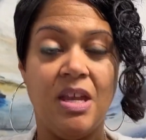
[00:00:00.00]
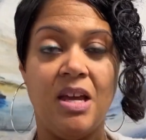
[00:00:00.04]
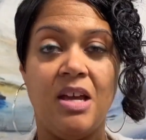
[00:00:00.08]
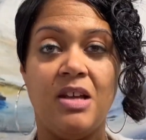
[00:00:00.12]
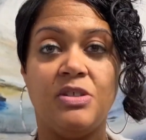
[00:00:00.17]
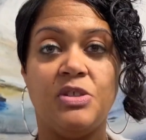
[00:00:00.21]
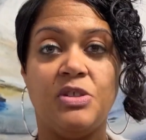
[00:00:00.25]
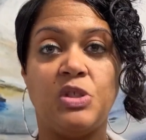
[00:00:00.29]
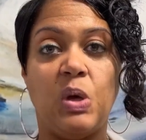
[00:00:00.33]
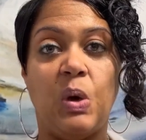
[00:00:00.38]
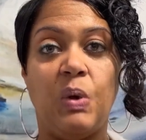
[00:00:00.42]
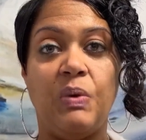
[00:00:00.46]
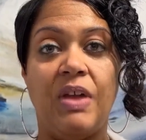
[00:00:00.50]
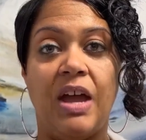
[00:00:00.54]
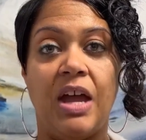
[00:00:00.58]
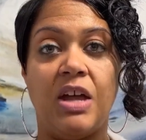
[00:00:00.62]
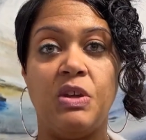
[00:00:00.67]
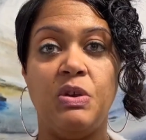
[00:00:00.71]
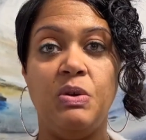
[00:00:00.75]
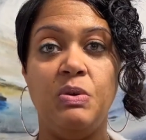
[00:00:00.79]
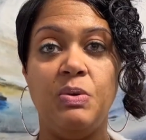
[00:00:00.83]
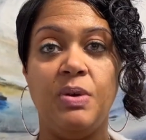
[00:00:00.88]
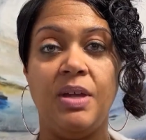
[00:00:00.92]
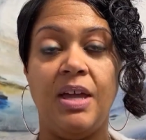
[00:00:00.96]
so that
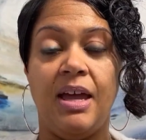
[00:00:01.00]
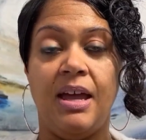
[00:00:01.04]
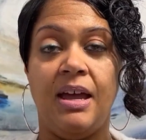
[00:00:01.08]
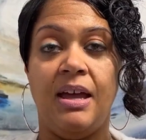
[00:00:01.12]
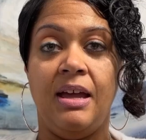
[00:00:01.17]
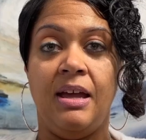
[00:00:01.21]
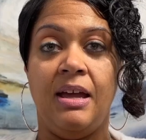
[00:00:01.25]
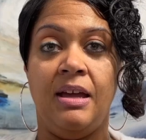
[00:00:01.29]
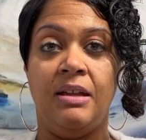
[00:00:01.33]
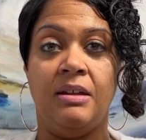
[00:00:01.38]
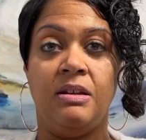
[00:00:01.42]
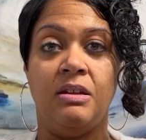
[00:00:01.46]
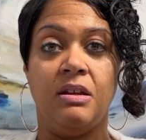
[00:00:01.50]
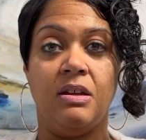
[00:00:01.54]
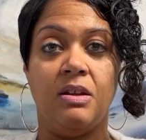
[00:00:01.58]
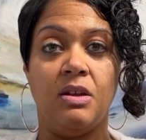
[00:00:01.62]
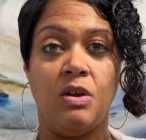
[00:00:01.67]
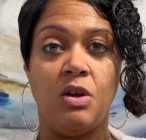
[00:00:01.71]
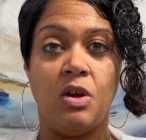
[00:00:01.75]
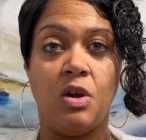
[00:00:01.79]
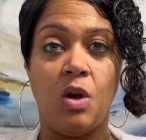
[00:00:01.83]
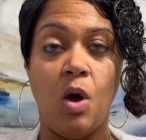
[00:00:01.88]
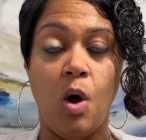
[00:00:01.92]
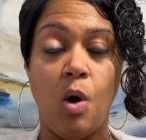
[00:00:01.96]
you can
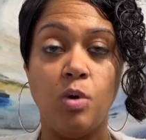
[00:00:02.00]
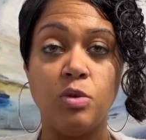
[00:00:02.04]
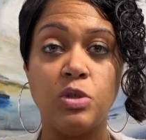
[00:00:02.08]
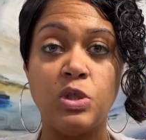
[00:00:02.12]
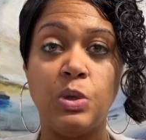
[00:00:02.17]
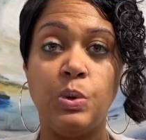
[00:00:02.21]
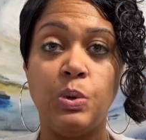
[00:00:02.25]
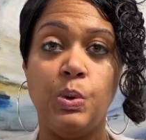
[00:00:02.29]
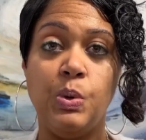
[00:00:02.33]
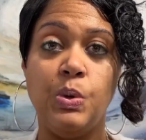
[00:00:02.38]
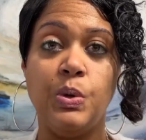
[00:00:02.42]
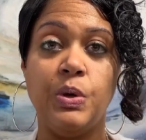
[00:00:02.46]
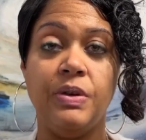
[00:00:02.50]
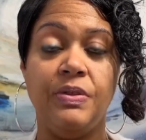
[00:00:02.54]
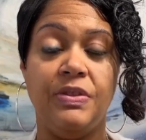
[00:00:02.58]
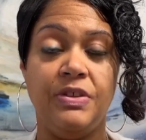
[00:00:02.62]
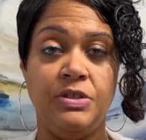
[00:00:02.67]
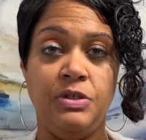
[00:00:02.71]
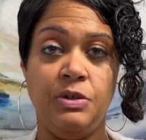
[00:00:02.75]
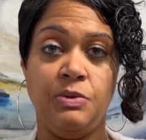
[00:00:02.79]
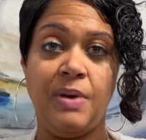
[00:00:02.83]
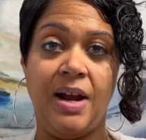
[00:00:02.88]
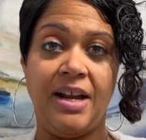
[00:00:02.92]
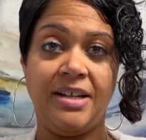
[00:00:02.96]
go toward the
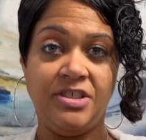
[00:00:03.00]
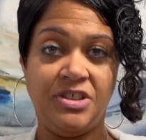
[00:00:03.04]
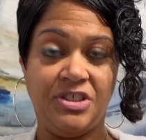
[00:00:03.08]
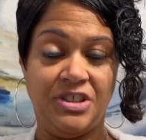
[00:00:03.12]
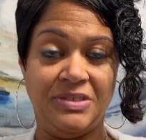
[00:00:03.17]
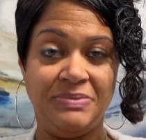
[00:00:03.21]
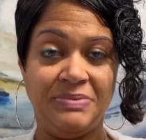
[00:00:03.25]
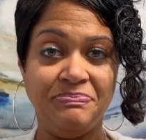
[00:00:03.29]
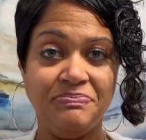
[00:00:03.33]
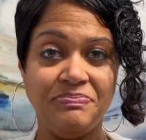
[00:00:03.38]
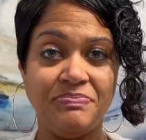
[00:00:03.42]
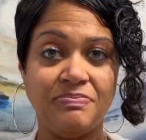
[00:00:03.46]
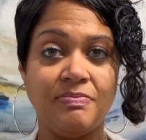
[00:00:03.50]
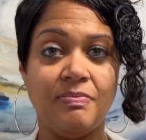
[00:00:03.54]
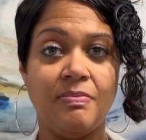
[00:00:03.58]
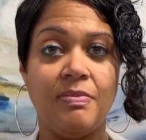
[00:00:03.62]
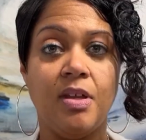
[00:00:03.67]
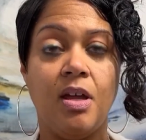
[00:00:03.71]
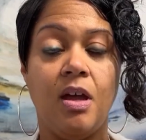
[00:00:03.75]
direction